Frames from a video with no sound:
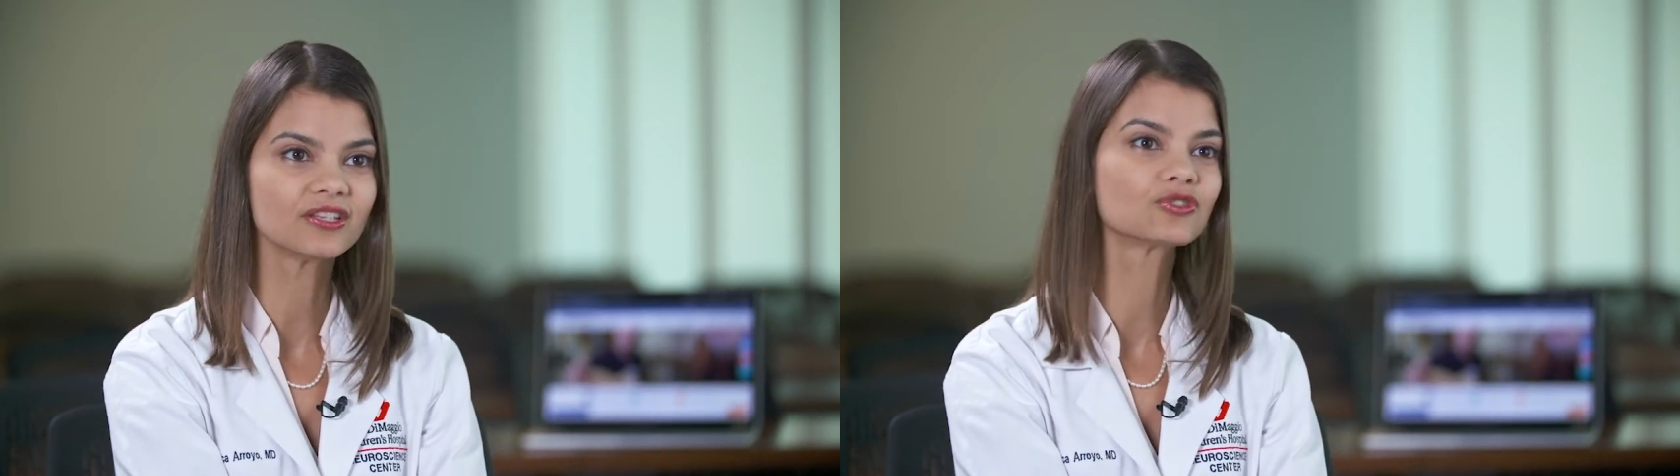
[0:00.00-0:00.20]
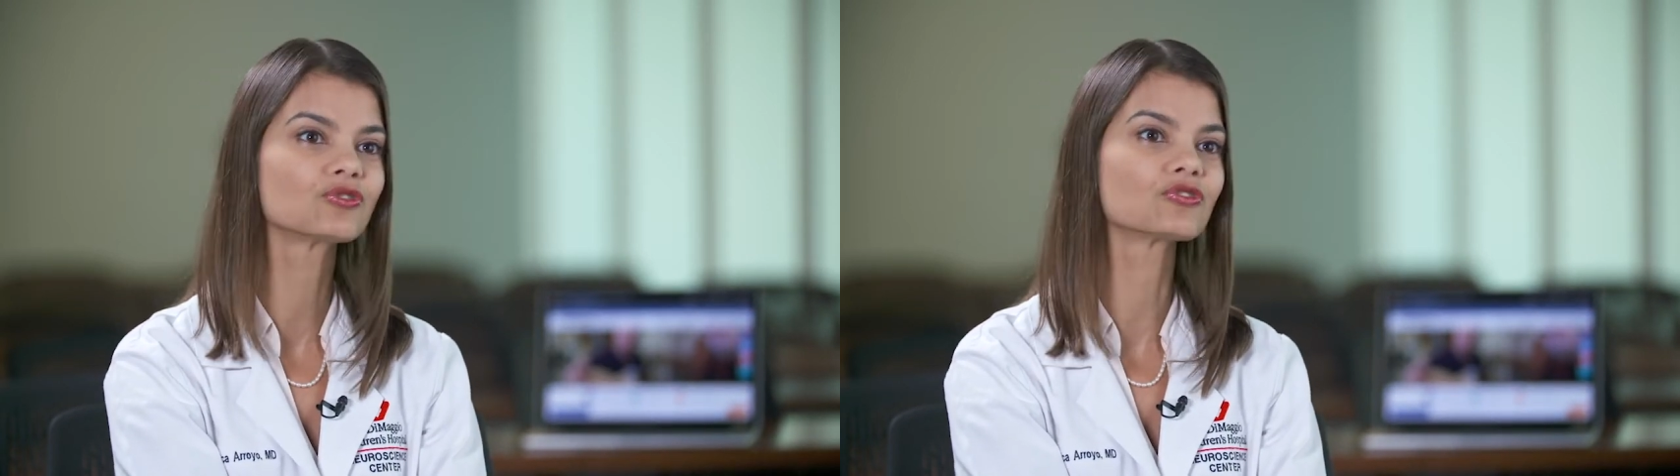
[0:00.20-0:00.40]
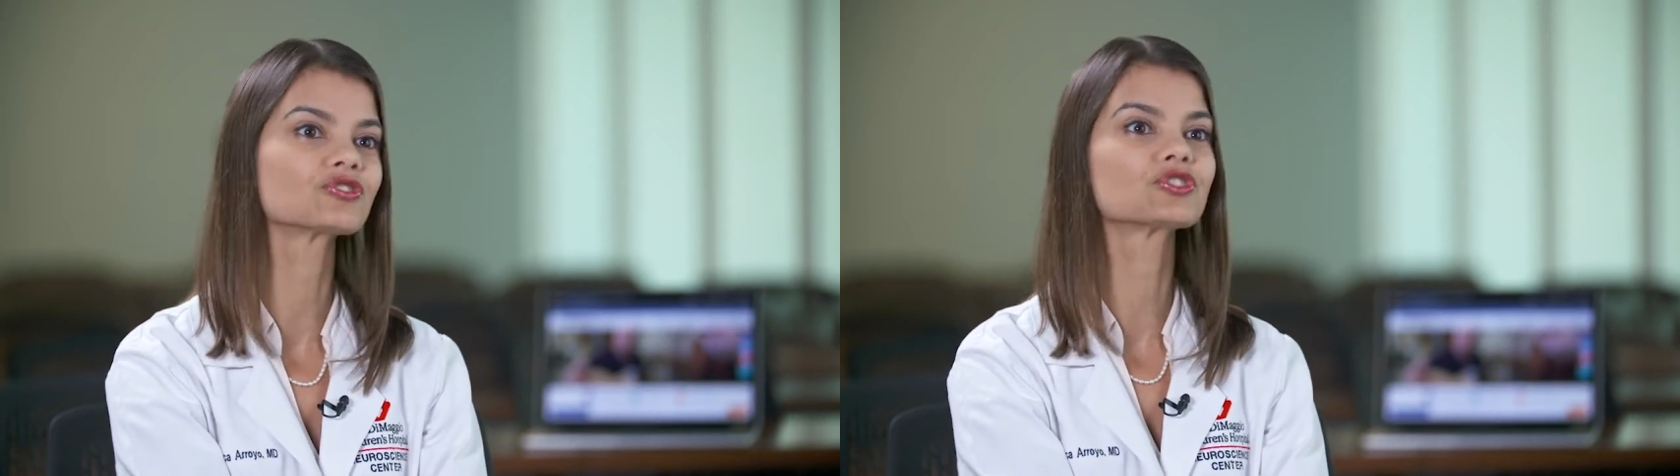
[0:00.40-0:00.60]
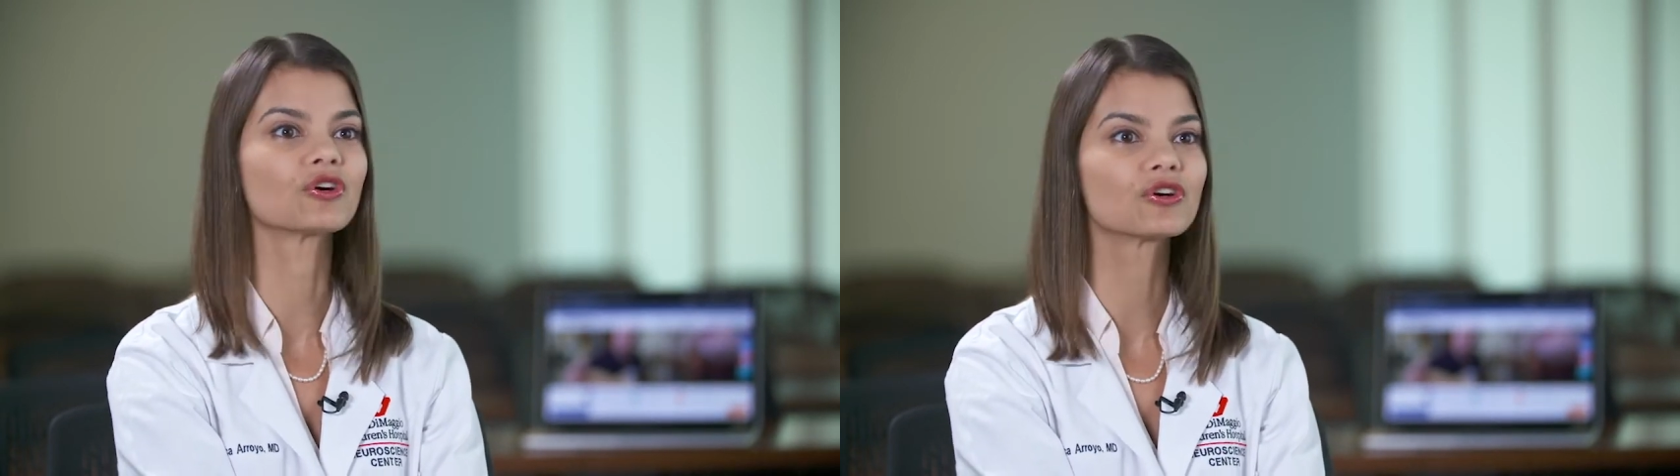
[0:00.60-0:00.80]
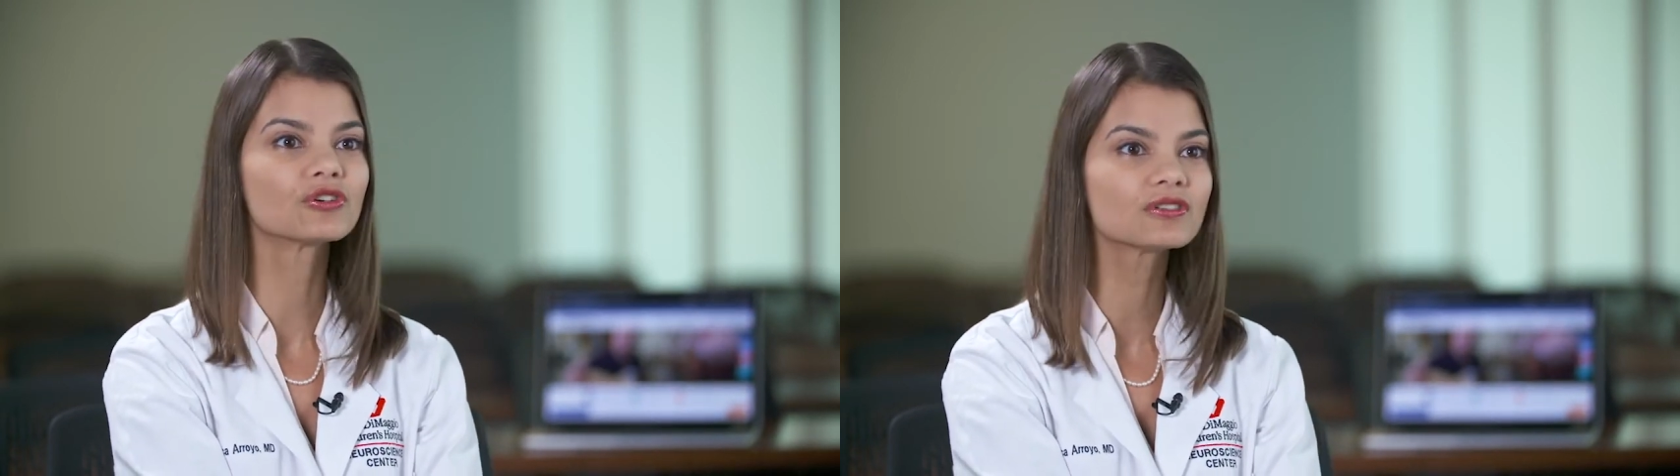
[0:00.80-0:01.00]
into their
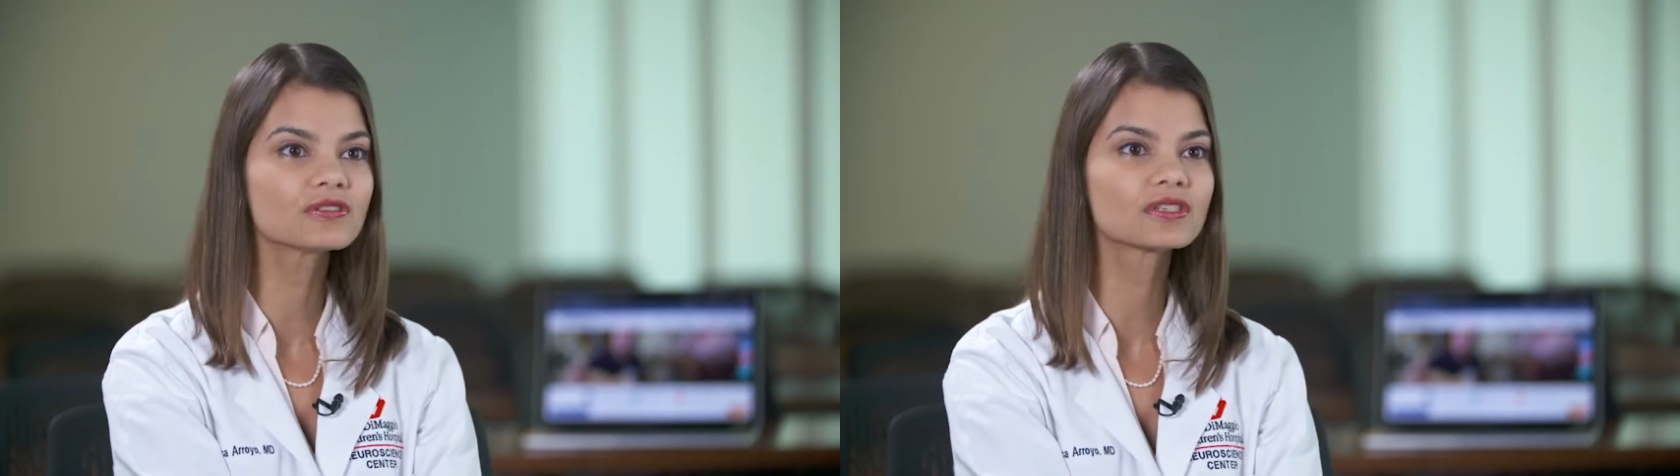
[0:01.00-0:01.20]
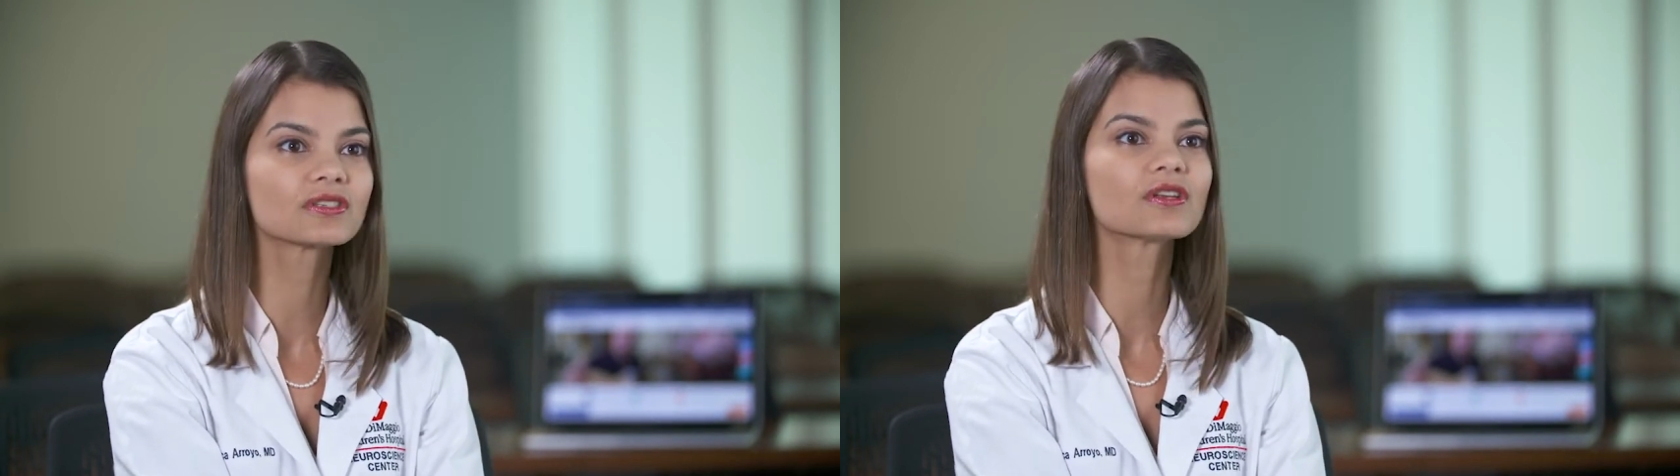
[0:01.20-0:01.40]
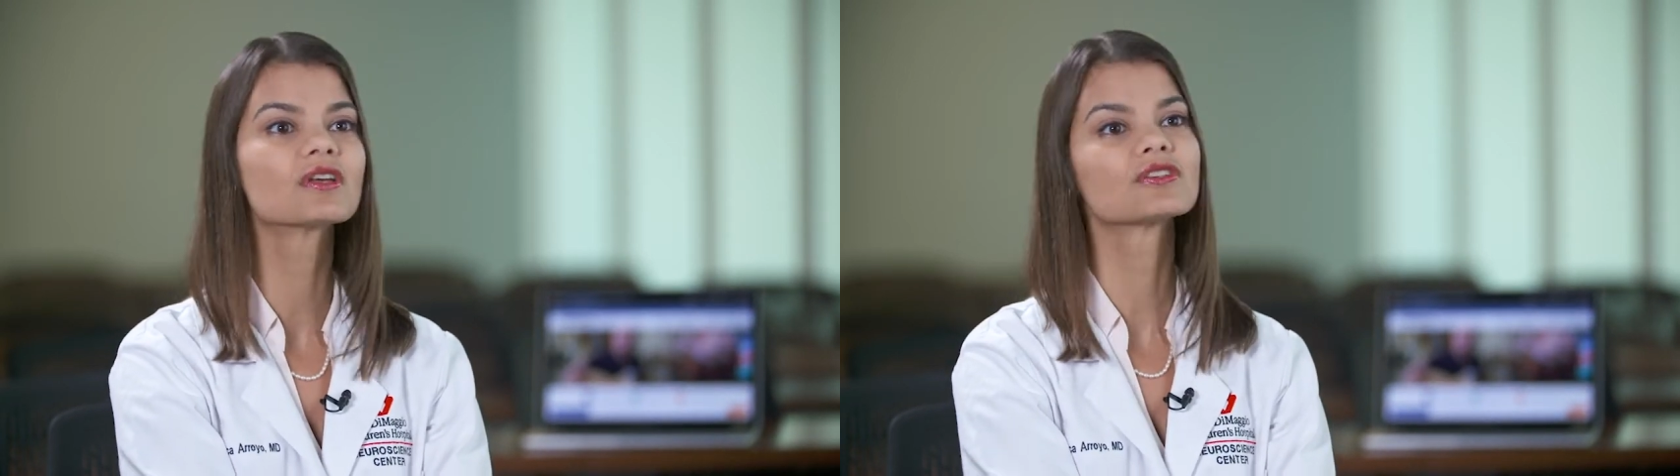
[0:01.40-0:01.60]
struggles.